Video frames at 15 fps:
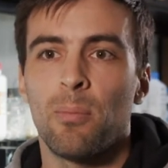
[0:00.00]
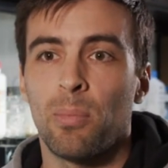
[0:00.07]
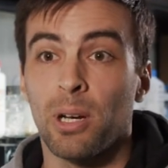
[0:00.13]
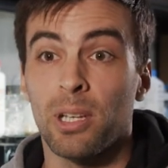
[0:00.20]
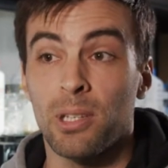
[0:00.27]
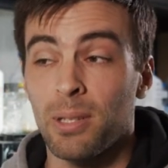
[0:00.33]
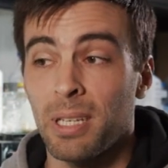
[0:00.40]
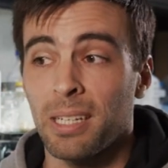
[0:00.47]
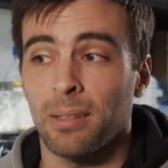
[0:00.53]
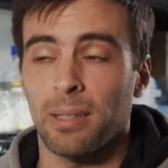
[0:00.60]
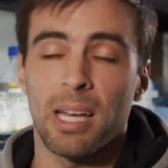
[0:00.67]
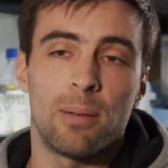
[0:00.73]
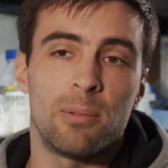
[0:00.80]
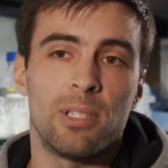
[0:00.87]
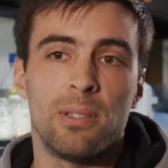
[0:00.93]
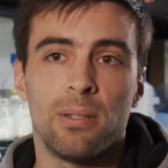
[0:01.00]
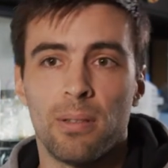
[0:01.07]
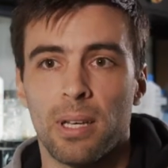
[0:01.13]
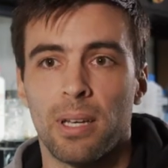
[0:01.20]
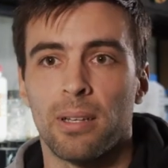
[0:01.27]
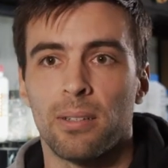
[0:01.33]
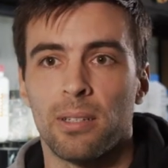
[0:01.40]
but you need a lab to do
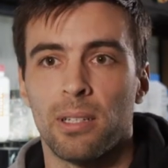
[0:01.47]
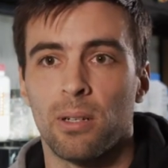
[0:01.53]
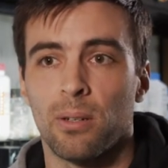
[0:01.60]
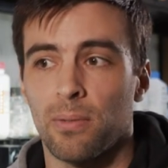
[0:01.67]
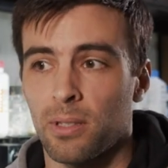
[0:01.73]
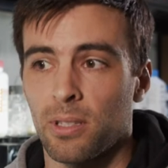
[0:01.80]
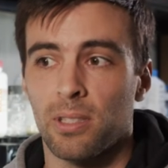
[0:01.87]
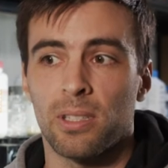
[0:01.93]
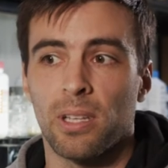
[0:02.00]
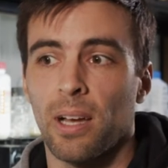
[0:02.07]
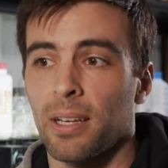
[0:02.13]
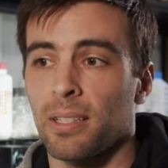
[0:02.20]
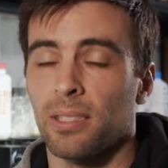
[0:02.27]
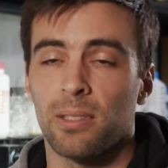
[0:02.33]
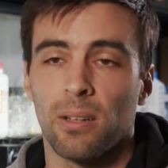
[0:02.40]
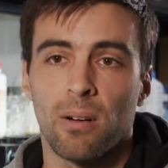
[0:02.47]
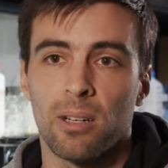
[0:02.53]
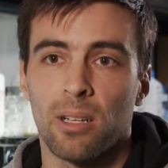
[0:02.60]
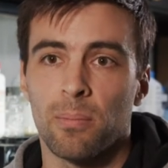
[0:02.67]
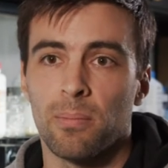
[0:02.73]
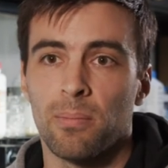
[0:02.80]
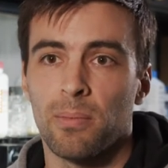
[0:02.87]
that. If it's a science
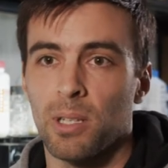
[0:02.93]
startup,